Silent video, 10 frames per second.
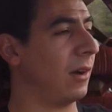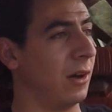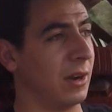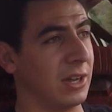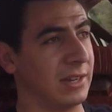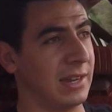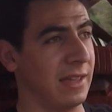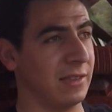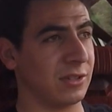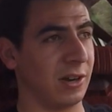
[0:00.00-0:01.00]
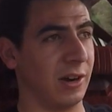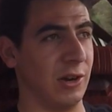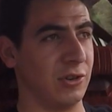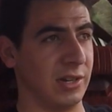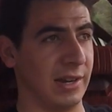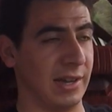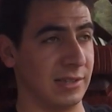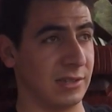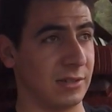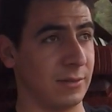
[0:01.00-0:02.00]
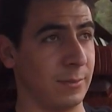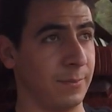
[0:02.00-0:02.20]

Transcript: on a good day, this car usually gets,